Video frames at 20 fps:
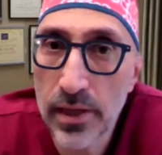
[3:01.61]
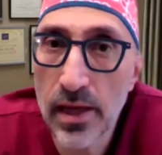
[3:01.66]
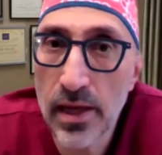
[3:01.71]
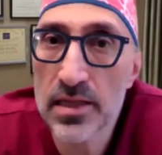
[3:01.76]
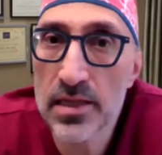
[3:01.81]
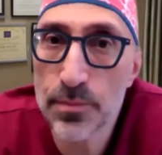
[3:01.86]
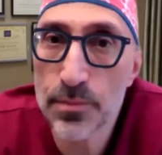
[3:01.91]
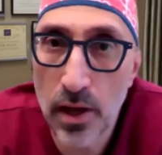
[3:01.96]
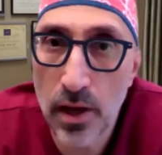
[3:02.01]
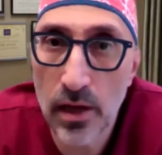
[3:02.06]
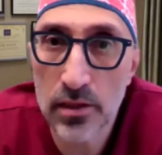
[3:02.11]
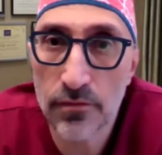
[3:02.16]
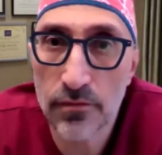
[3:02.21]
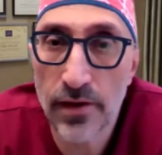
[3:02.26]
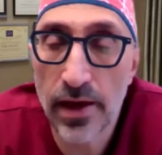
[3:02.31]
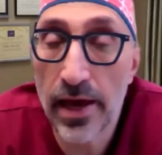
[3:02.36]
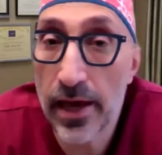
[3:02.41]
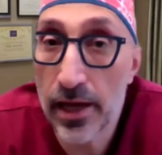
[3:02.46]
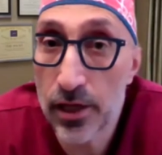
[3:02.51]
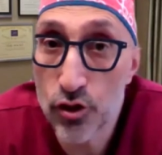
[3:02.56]
P as part
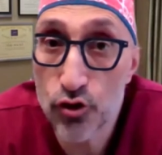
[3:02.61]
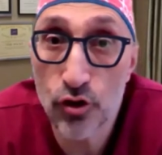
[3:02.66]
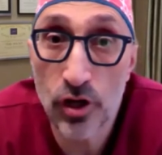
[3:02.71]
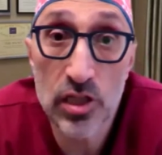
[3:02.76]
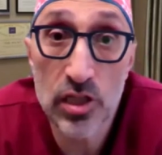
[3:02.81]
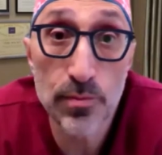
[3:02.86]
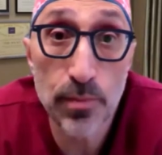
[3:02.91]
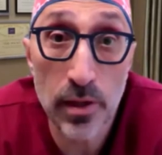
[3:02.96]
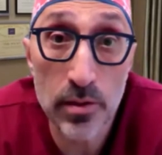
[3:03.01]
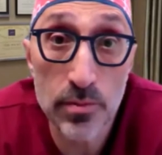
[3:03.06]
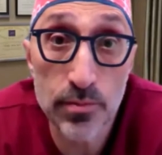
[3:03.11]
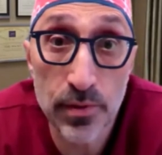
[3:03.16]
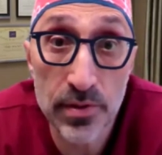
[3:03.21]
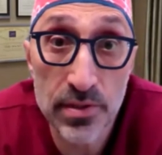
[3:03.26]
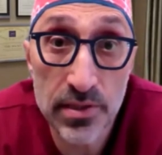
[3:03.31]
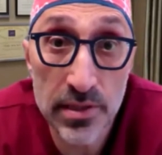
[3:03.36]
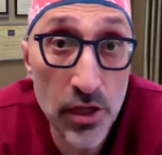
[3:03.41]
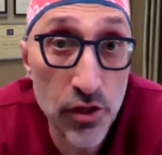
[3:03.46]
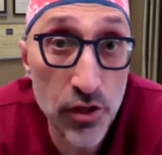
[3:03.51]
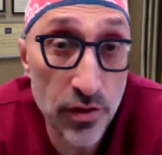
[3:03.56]
of a hair transplant
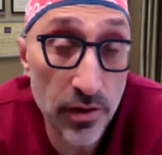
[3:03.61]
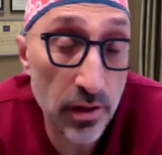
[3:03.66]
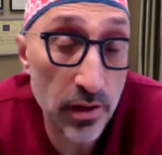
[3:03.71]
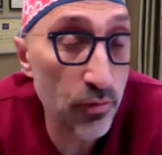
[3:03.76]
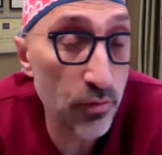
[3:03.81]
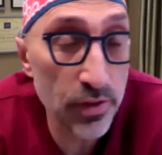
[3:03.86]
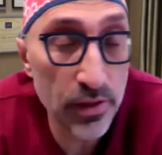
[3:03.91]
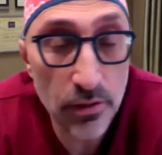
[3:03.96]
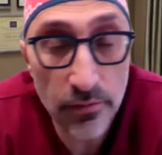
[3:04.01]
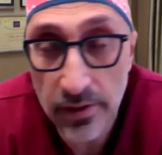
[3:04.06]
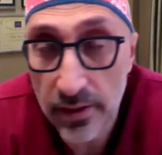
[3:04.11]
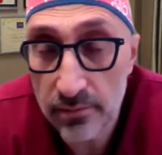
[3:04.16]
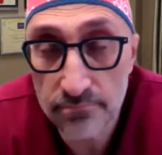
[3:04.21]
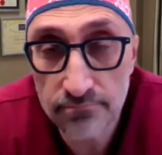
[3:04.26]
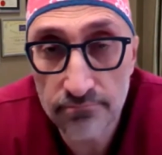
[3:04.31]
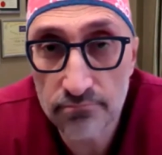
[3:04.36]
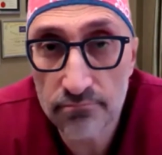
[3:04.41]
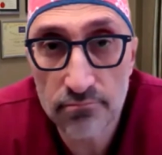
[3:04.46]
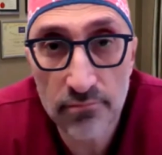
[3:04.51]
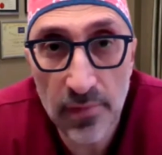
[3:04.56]
procedure, then we're doing
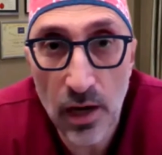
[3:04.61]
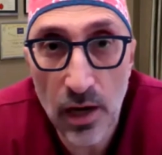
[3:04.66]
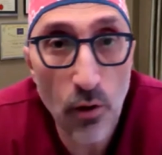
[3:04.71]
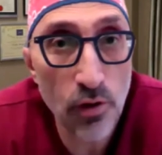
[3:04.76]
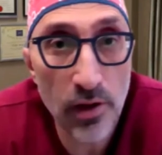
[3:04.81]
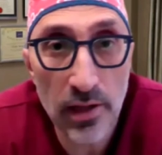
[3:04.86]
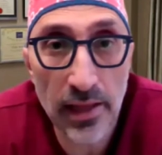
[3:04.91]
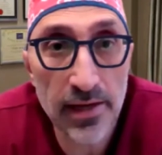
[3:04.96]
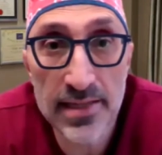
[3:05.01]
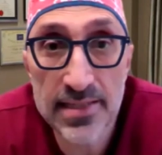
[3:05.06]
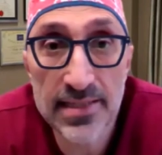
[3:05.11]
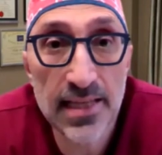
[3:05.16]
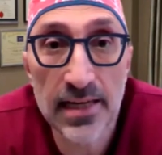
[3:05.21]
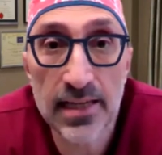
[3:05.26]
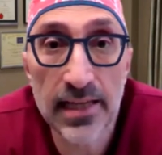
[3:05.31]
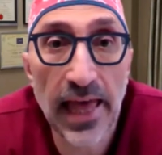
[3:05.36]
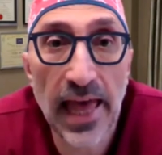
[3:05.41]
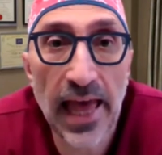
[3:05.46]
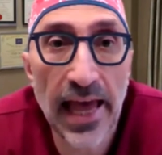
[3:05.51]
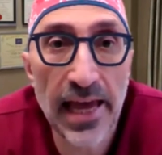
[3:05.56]
local
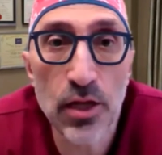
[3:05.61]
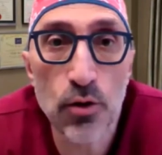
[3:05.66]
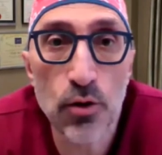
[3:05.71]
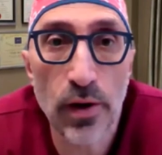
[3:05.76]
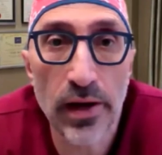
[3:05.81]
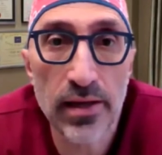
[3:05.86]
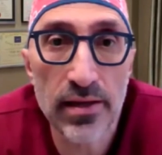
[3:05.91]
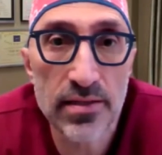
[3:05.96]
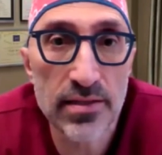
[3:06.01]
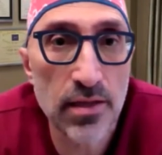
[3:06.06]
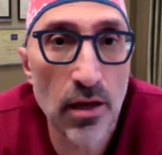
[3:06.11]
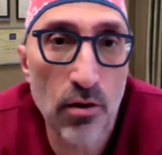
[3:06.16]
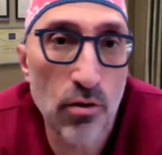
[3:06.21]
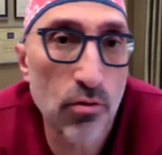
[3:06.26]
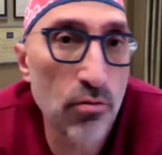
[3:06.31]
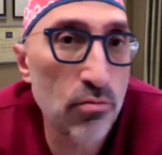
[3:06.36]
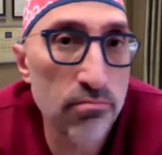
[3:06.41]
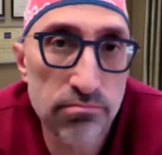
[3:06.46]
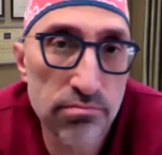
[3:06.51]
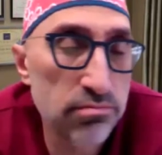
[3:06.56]
anesthetic anyway,
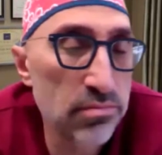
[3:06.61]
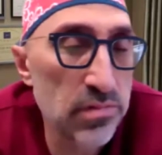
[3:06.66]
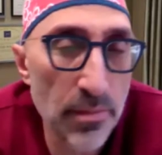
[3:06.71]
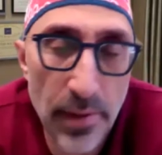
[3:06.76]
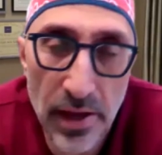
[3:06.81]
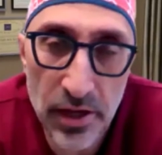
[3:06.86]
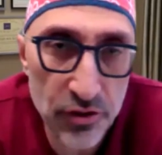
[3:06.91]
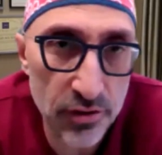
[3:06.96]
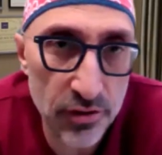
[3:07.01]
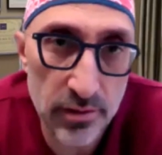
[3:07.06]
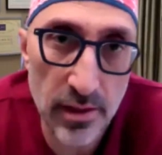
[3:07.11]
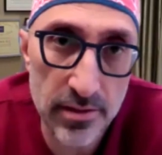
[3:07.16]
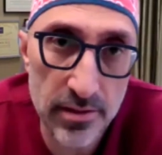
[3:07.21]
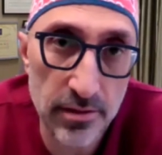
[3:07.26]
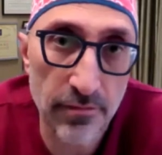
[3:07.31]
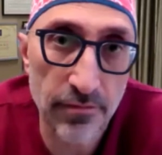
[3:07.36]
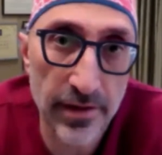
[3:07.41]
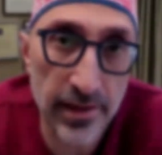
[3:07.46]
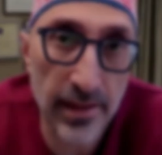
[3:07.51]
so the patient doesn't